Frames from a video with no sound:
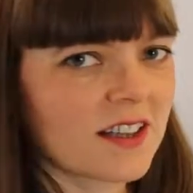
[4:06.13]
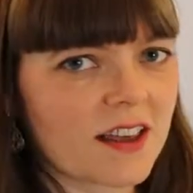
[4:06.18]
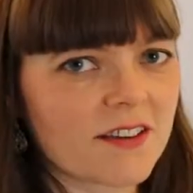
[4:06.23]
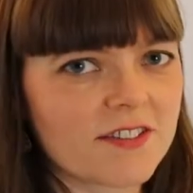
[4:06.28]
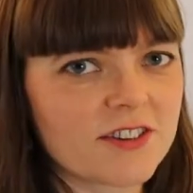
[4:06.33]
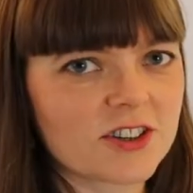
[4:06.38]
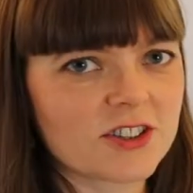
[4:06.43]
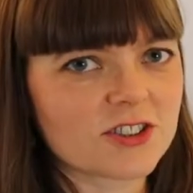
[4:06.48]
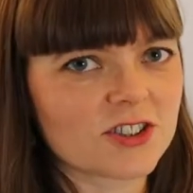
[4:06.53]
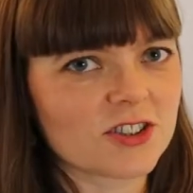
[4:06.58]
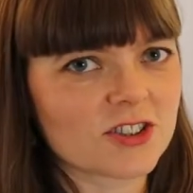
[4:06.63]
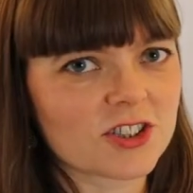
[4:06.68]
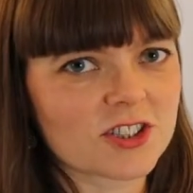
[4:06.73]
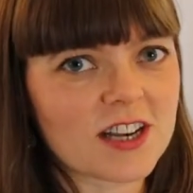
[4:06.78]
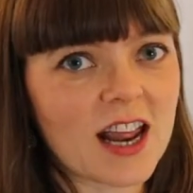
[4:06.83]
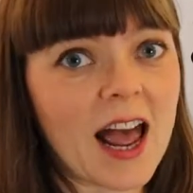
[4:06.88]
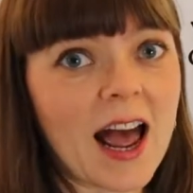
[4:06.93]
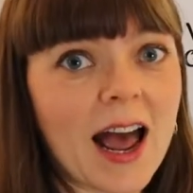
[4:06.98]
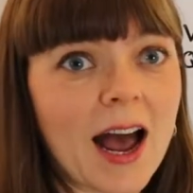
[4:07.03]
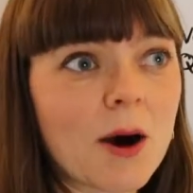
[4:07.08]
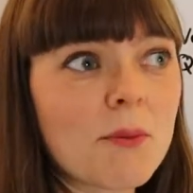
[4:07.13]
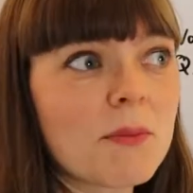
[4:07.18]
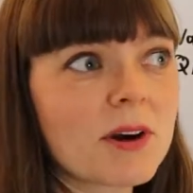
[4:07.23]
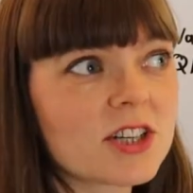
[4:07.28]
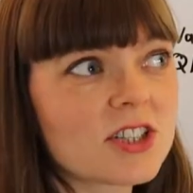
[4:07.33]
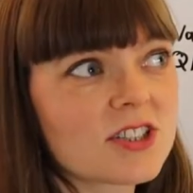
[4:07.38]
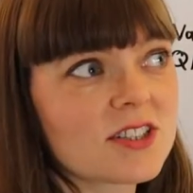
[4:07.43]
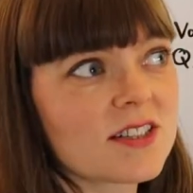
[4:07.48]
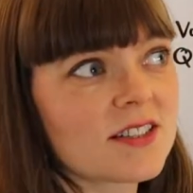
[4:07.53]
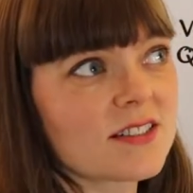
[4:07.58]
life years are just how
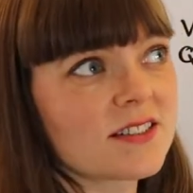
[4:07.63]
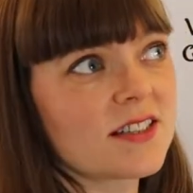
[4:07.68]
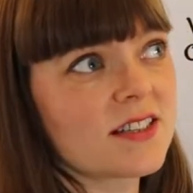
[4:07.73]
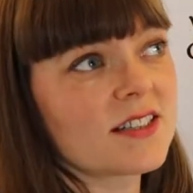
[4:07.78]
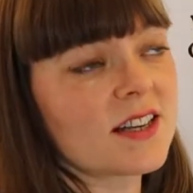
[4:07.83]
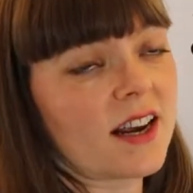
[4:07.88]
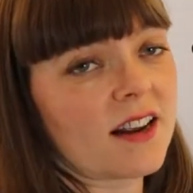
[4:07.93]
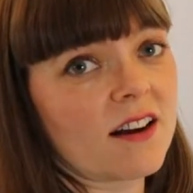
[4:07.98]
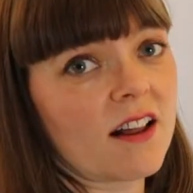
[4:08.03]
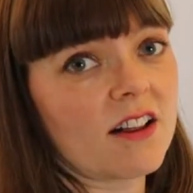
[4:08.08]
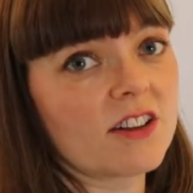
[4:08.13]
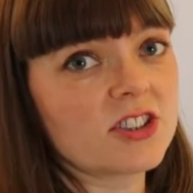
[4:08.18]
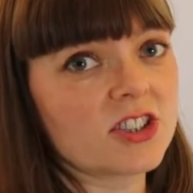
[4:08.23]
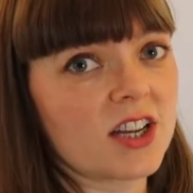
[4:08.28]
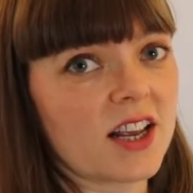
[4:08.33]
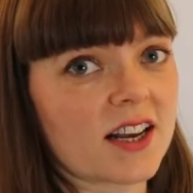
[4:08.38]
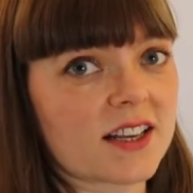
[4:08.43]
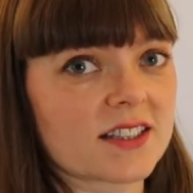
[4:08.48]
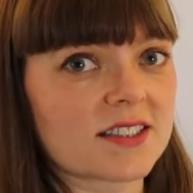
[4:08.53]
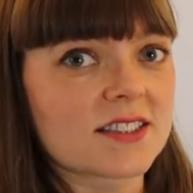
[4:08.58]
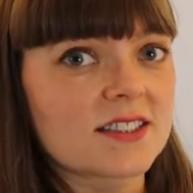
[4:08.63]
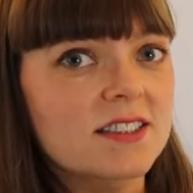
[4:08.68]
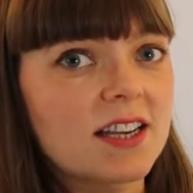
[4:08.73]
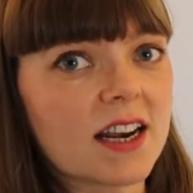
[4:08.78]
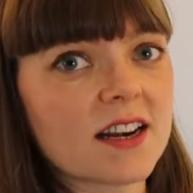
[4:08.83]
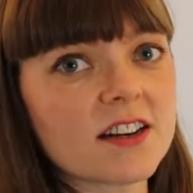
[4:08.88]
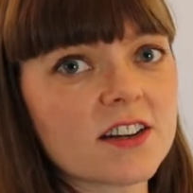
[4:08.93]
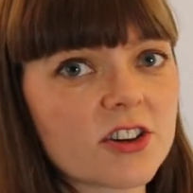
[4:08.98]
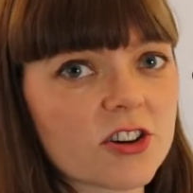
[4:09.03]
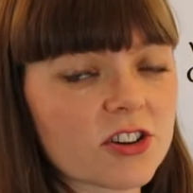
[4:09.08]
much does the technology
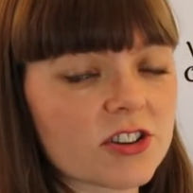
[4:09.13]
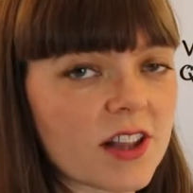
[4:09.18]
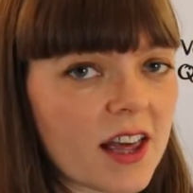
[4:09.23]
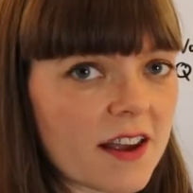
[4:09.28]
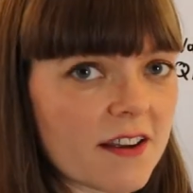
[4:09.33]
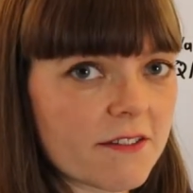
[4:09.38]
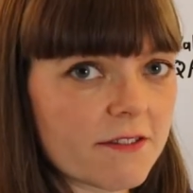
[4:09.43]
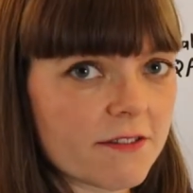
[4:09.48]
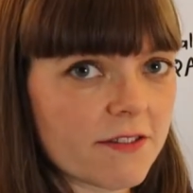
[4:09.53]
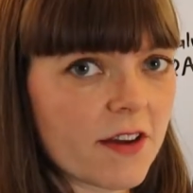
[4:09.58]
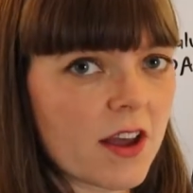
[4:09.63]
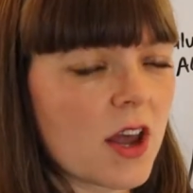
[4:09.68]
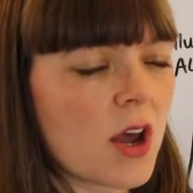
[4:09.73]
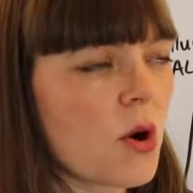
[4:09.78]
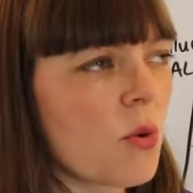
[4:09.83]
extend your life,